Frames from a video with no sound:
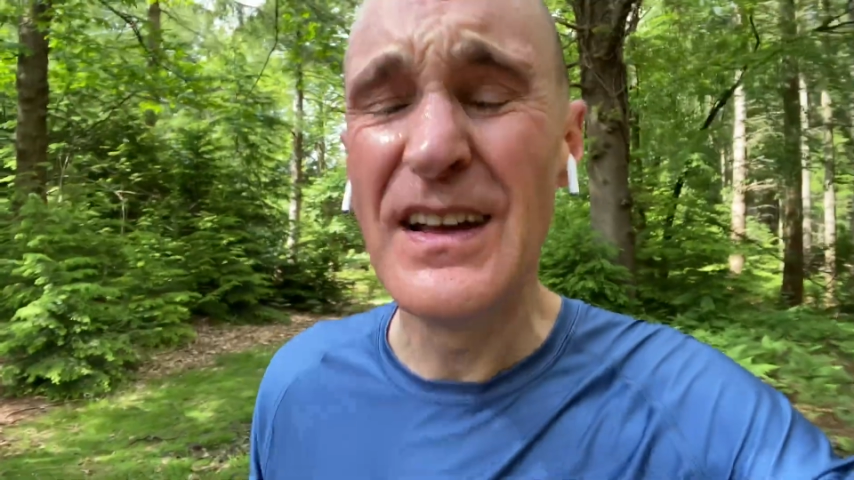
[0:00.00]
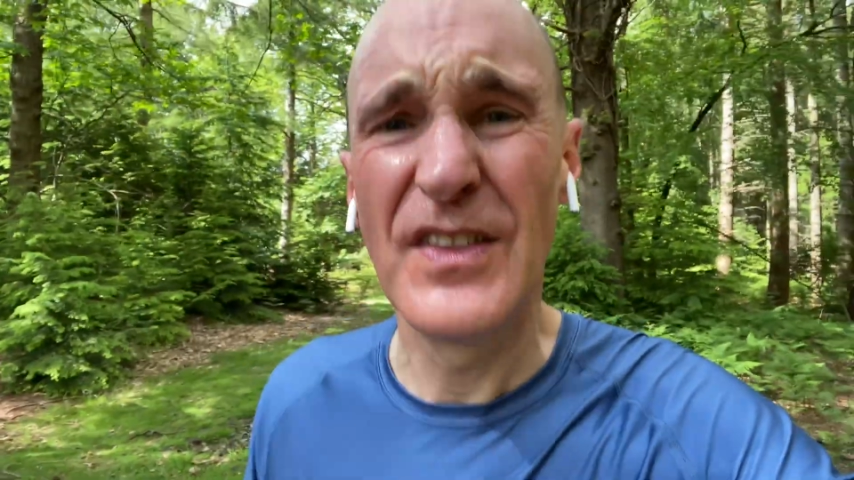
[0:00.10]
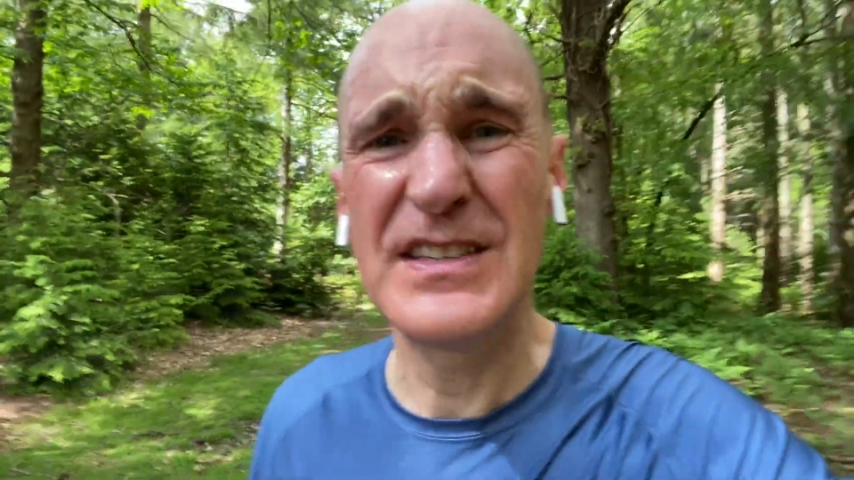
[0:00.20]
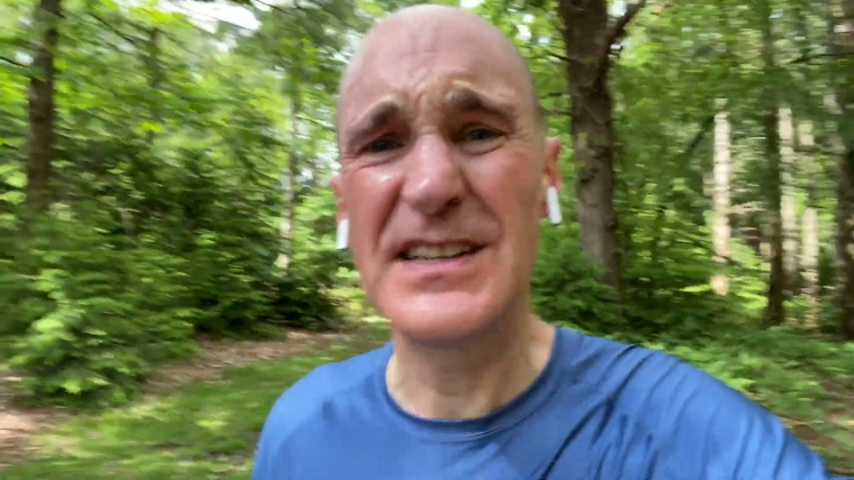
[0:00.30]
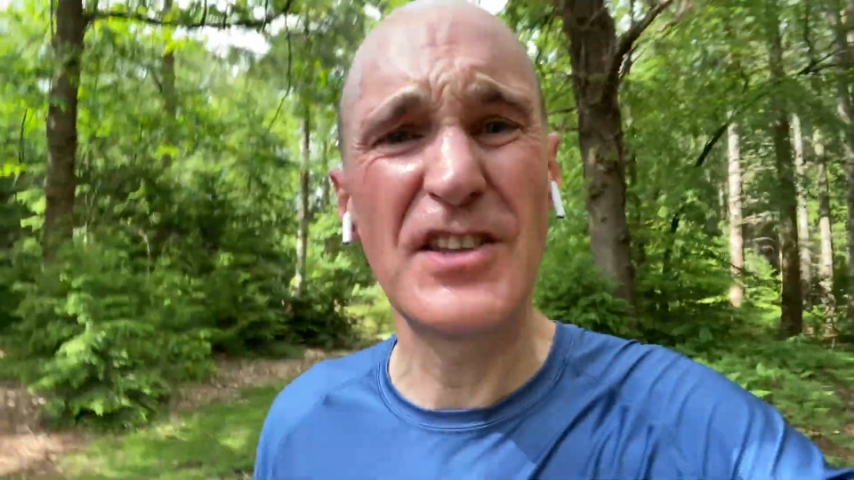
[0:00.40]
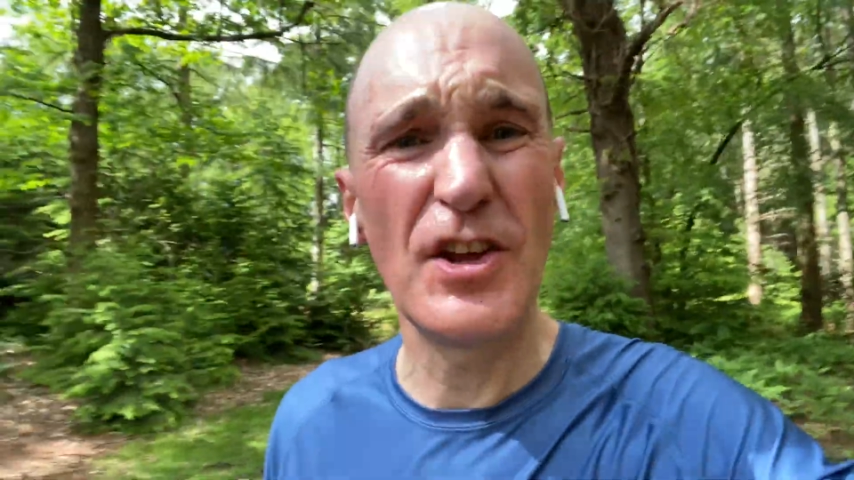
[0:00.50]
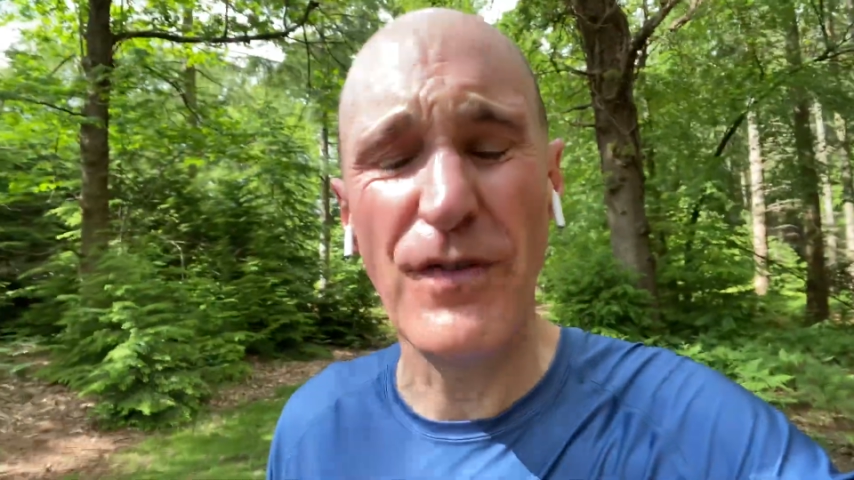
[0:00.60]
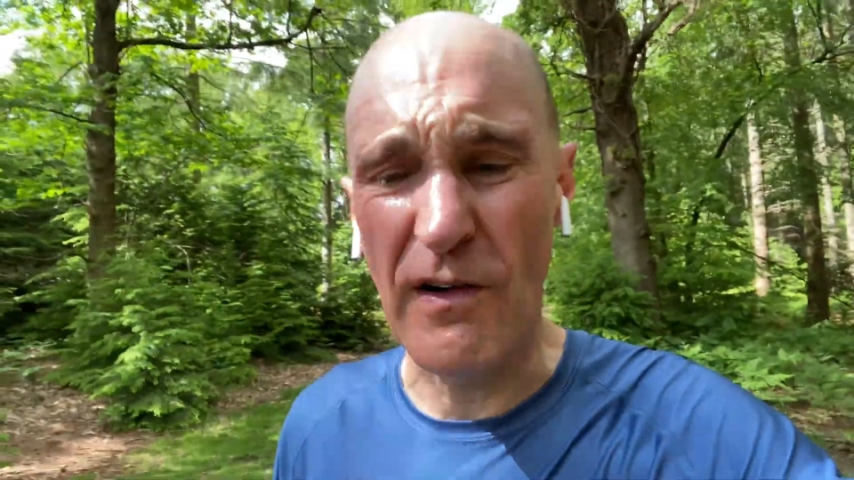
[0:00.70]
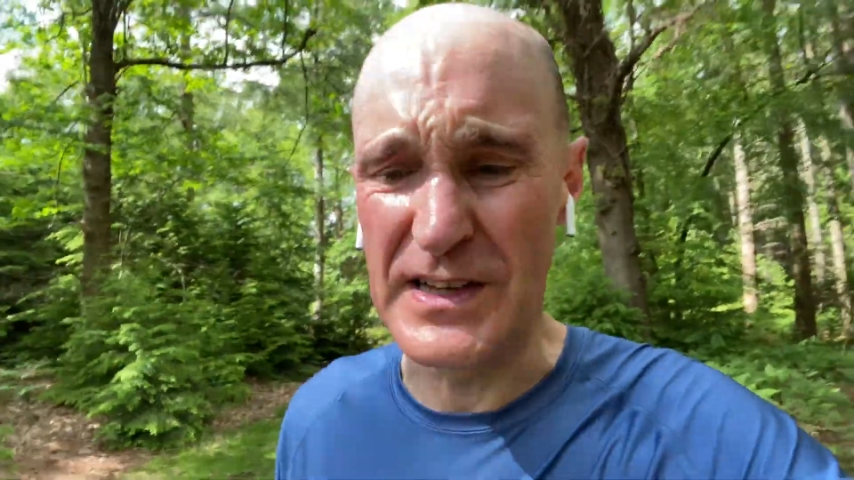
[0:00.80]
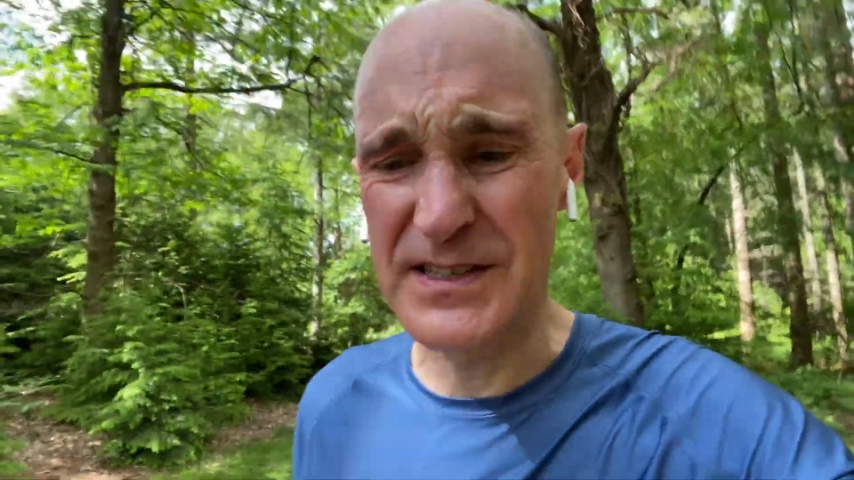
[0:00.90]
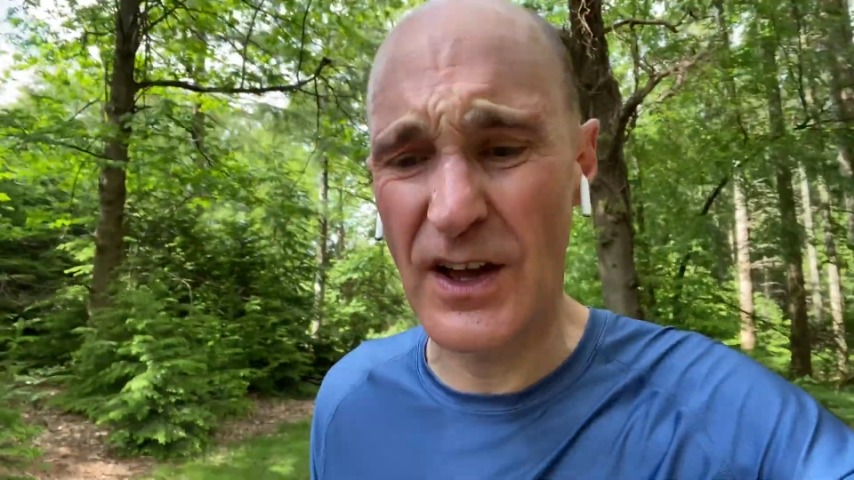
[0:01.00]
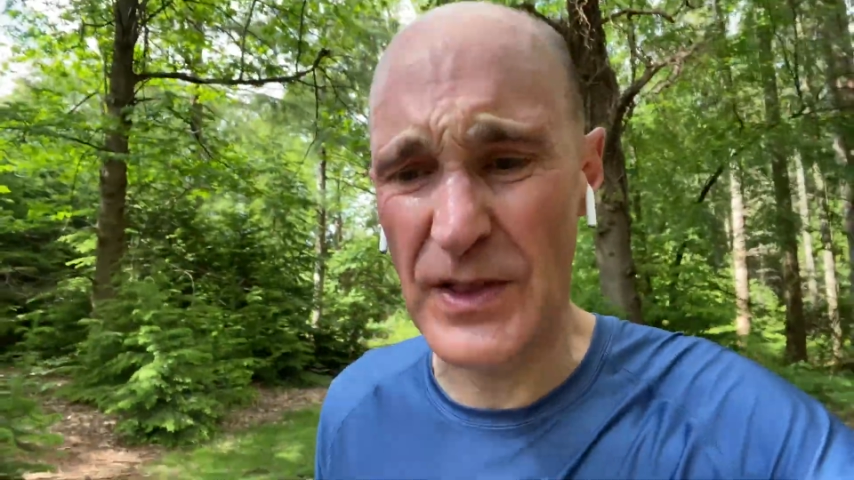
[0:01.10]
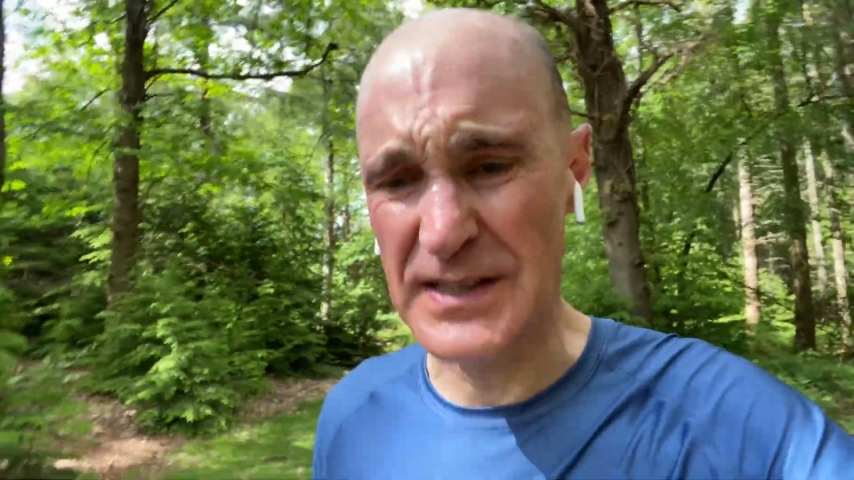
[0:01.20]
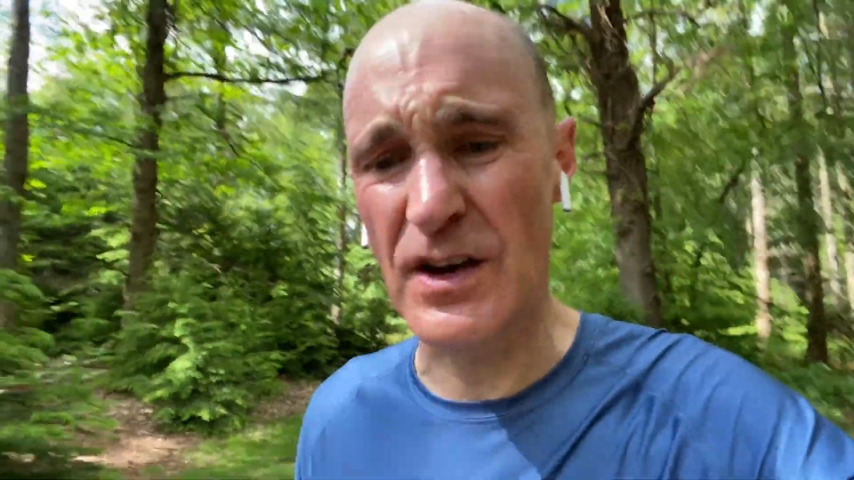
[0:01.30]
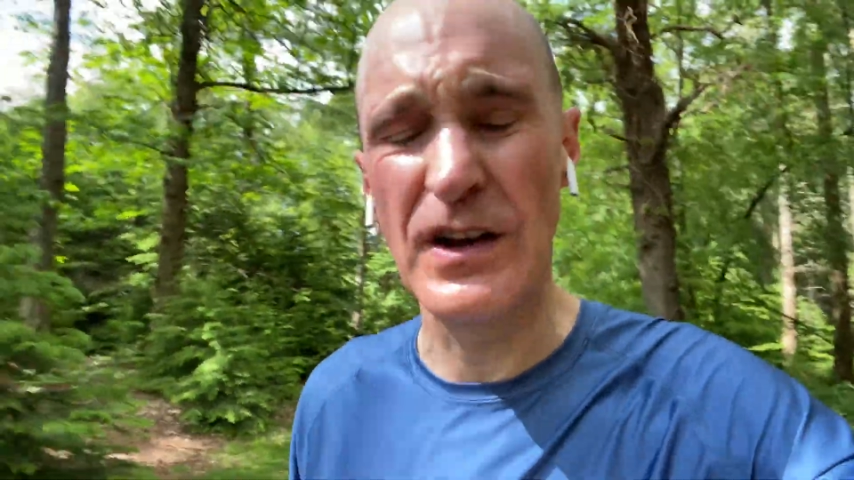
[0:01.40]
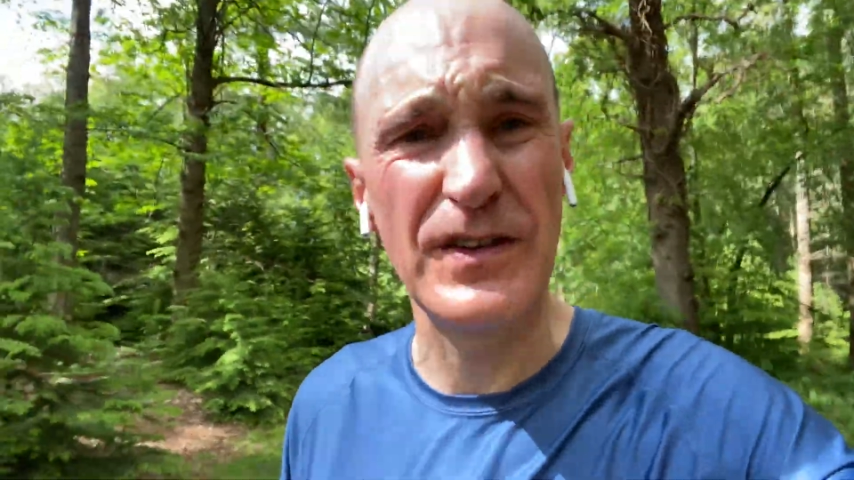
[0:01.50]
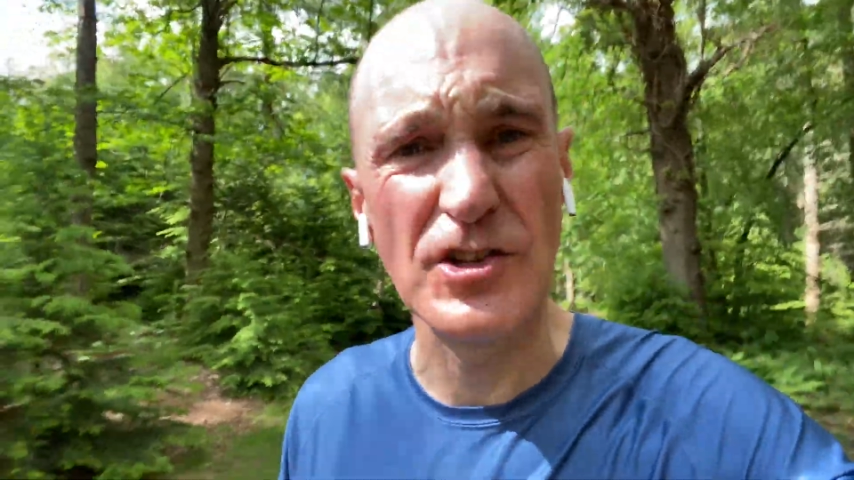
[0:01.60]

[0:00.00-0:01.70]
This is the New Forest, so that's kind of in the